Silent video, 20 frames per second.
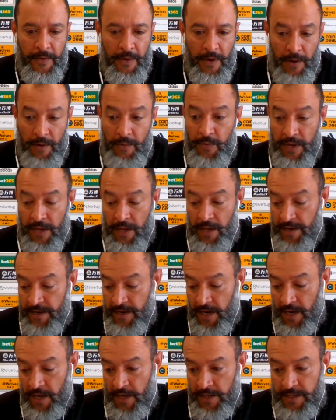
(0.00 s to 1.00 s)
We learned
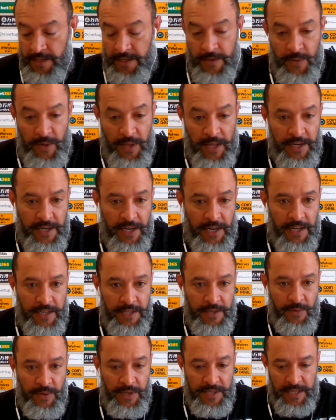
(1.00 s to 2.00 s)
a lot.
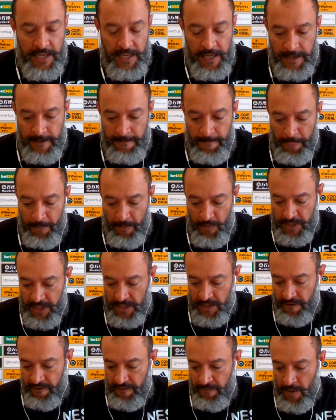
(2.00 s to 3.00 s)
It was a
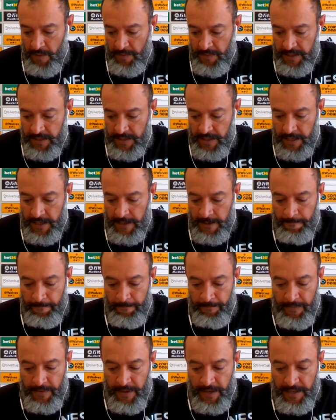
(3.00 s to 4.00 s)
tough moment
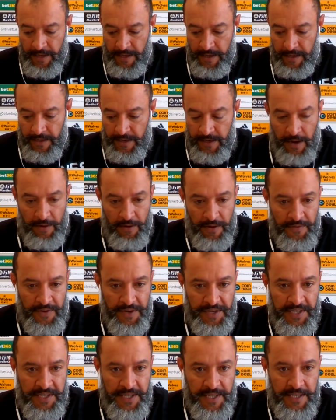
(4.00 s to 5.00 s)
in our
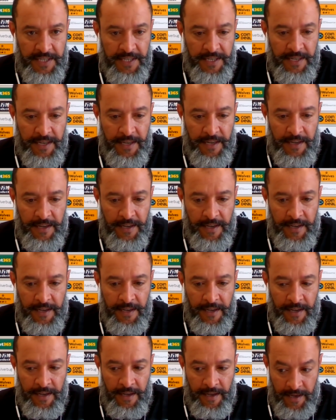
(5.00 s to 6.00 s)
first season,
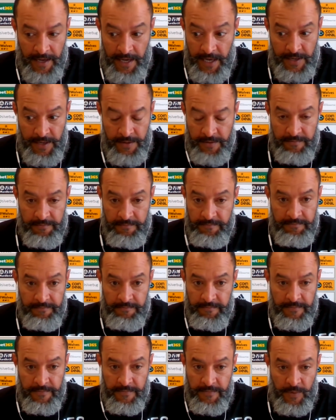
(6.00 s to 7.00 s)

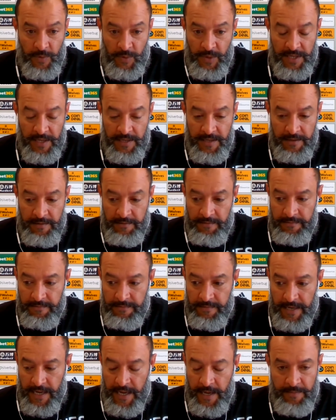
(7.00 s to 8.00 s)
and it was a
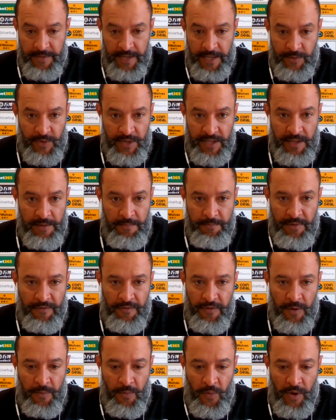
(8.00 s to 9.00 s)
game that we didn't
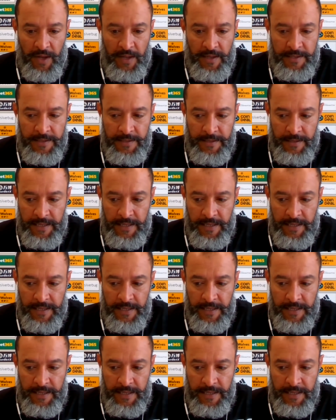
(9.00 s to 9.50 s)
perform well,